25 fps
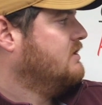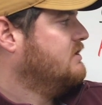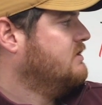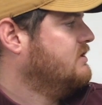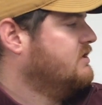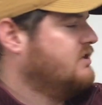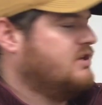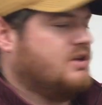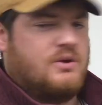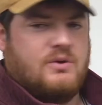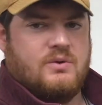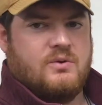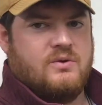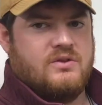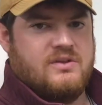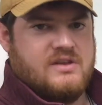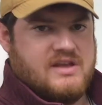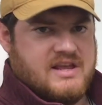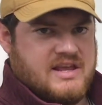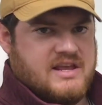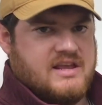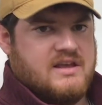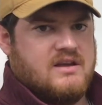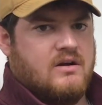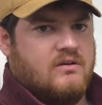to
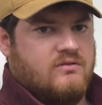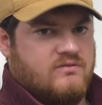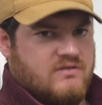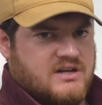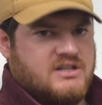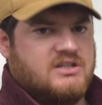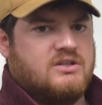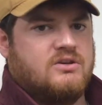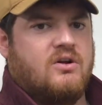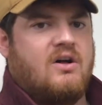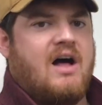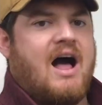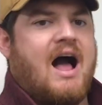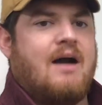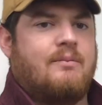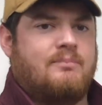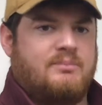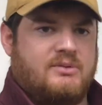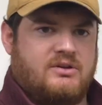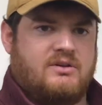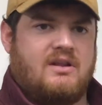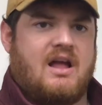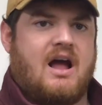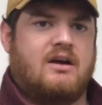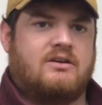the original
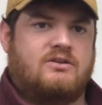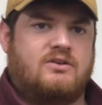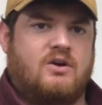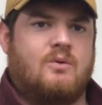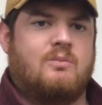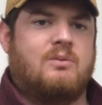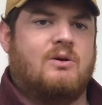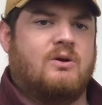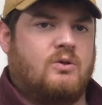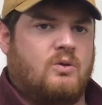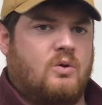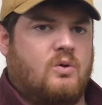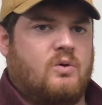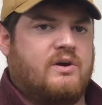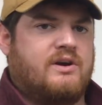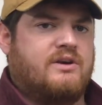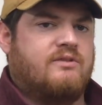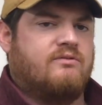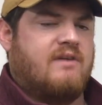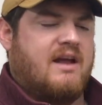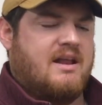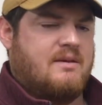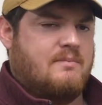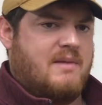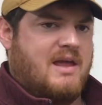October Glory
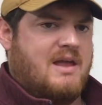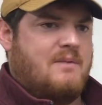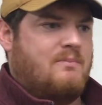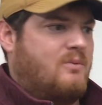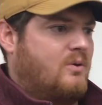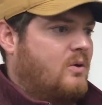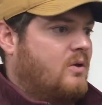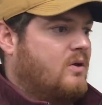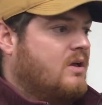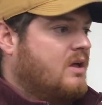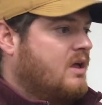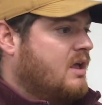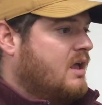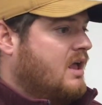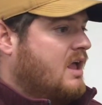red maple.